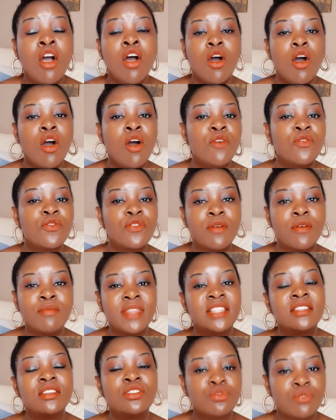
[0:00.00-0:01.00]
or from
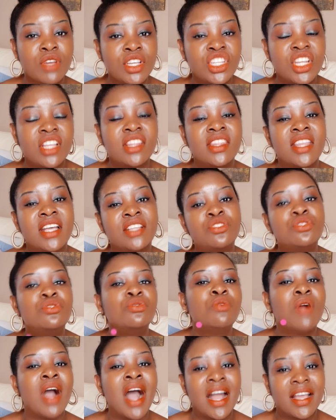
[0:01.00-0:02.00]
the situation that
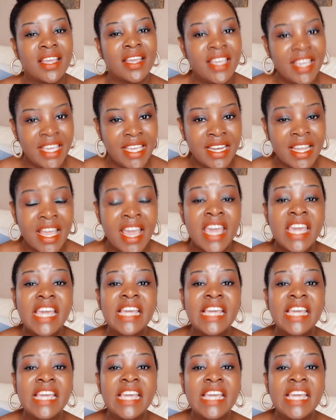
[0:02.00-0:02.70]
you are in.